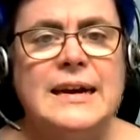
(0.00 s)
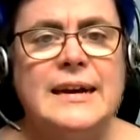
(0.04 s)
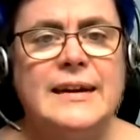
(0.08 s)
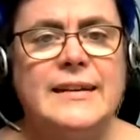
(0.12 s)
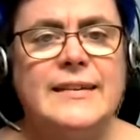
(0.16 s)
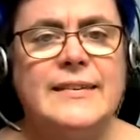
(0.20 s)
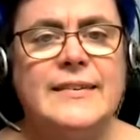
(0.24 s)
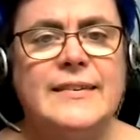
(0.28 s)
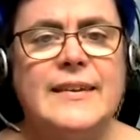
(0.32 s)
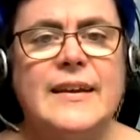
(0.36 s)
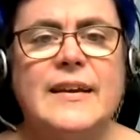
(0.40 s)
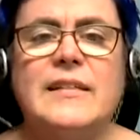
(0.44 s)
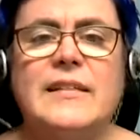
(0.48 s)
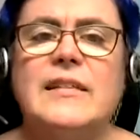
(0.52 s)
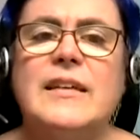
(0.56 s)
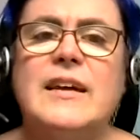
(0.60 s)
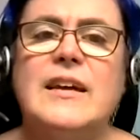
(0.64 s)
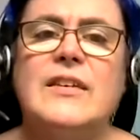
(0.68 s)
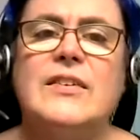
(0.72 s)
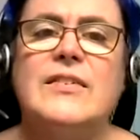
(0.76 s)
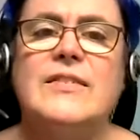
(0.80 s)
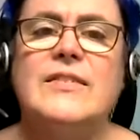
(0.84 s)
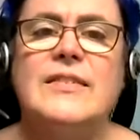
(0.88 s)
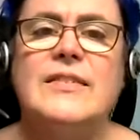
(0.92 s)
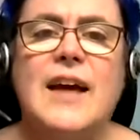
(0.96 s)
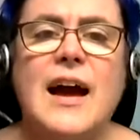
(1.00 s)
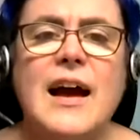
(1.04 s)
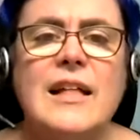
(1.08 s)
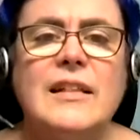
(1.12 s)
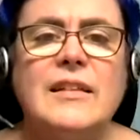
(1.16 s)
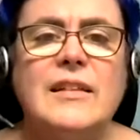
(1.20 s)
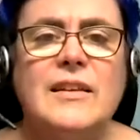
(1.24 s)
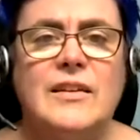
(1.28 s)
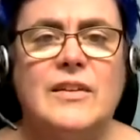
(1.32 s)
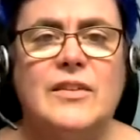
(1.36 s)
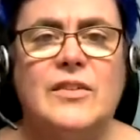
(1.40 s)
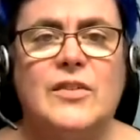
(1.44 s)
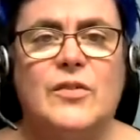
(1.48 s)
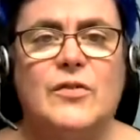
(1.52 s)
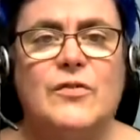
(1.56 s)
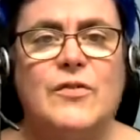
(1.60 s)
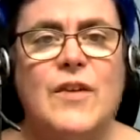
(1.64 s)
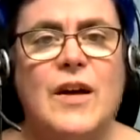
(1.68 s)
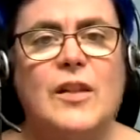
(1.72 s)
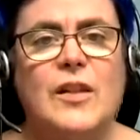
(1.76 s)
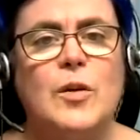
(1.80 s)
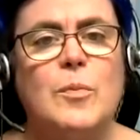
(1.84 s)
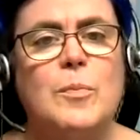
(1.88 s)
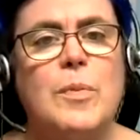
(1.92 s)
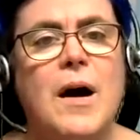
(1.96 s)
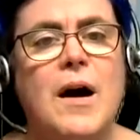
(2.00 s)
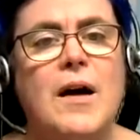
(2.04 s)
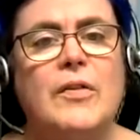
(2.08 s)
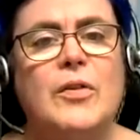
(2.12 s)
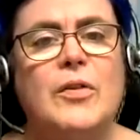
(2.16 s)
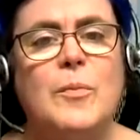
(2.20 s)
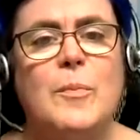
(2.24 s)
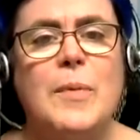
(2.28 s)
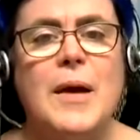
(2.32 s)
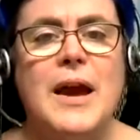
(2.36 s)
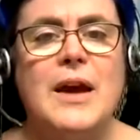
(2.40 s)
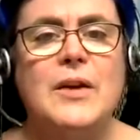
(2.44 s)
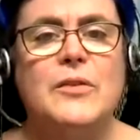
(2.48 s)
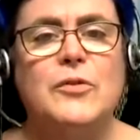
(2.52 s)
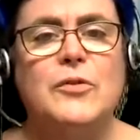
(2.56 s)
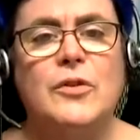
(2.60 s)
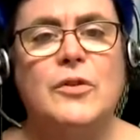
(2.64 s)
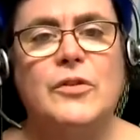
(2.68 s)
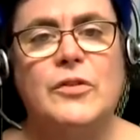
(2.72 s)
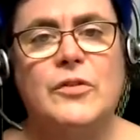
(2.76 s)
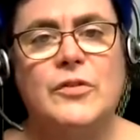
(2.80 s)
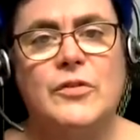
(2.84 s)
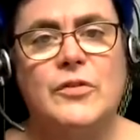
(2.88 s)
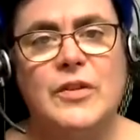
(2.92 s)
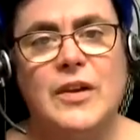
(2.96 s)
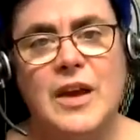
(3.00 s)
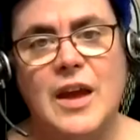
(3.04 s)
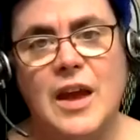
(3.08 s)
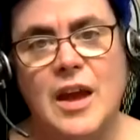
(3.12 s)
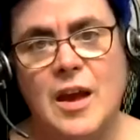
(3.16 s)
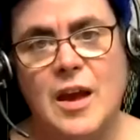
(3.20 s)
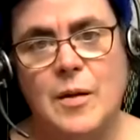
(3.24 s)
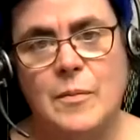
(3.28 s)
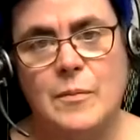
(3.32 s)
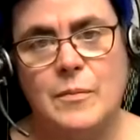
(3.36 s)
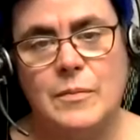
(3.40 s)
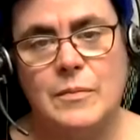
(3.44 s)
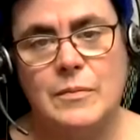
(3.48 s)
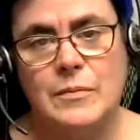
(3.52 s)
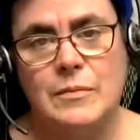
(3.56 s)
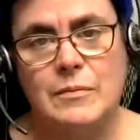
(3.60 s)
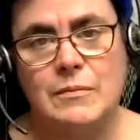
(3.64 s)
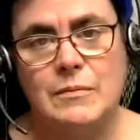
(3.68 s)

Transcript: a sickly silence fell upon the patrons of the game.